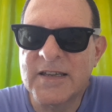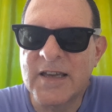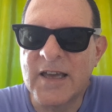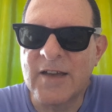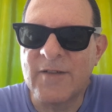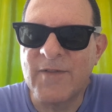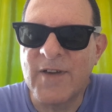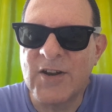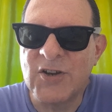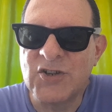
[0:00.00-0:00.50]

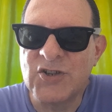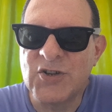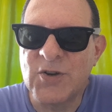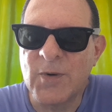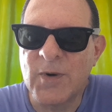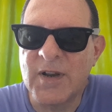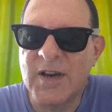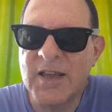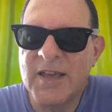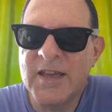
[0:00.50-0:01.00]

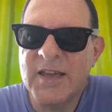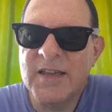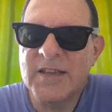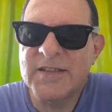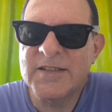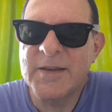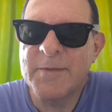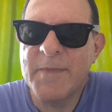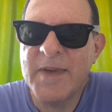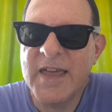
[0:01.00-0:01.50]
eventually
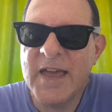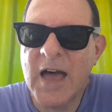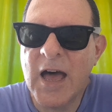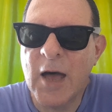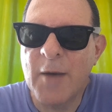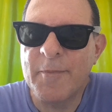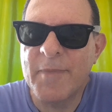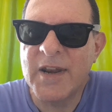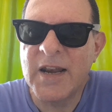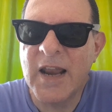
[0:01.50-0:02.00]
to meet
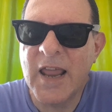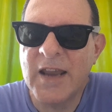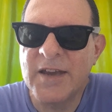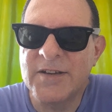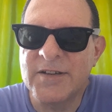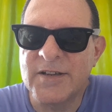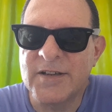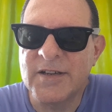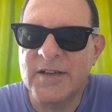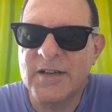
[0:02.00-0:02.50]
up in
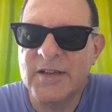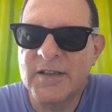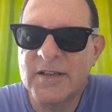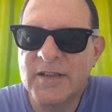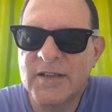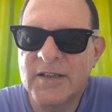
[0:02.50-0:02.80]
London.